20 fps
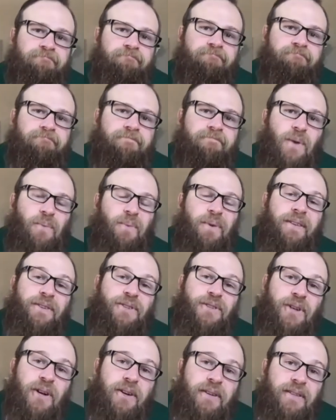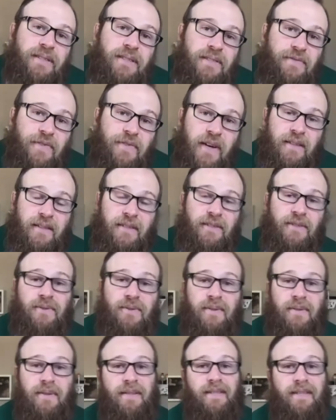Where the church has fallen
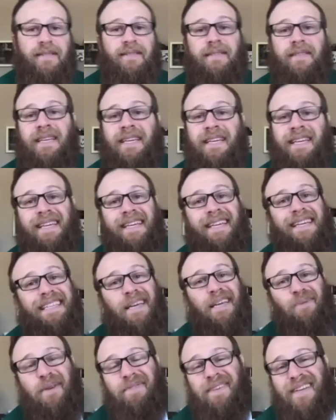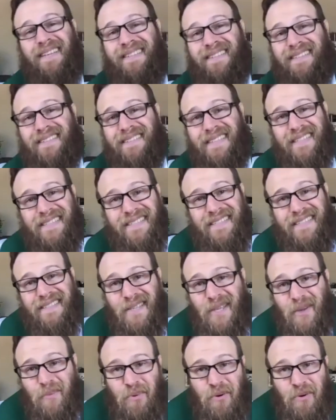short in this is that we've consistently
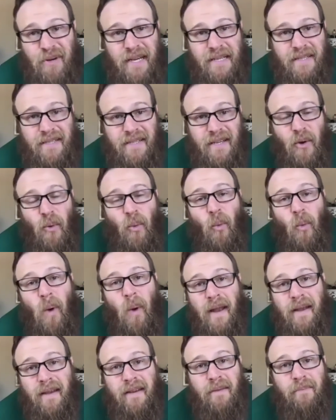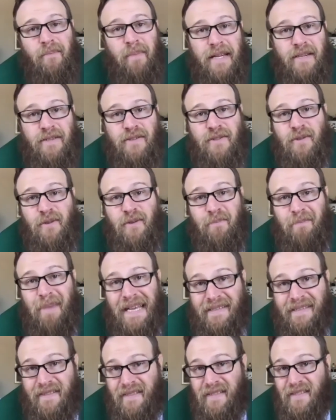preached a one-dimensional
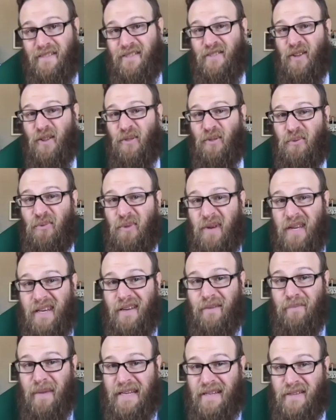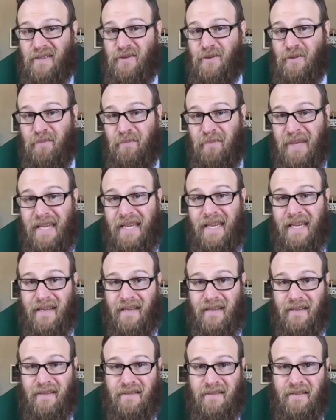message to three-dimensional
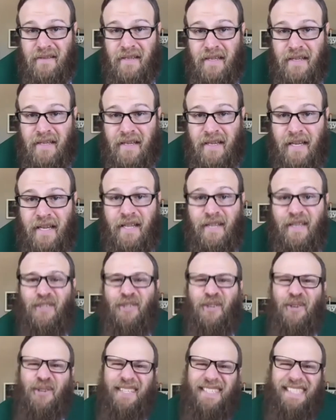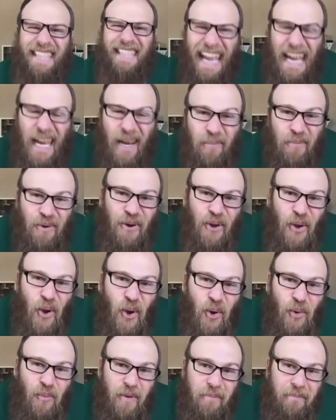beings. The church has hammered
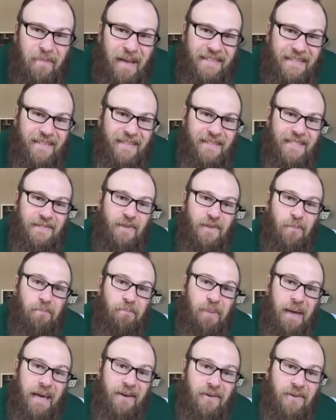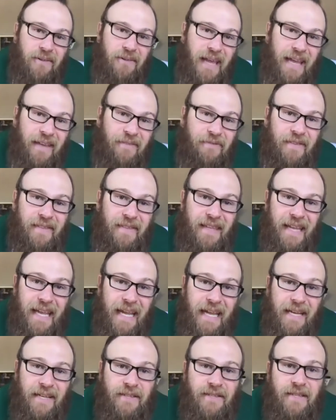home a message of a better life in the
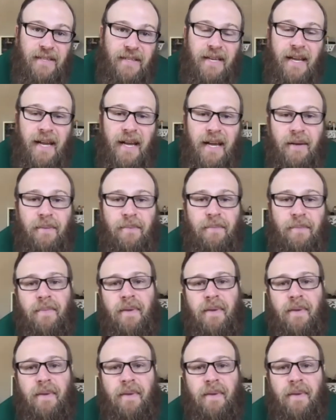age to come,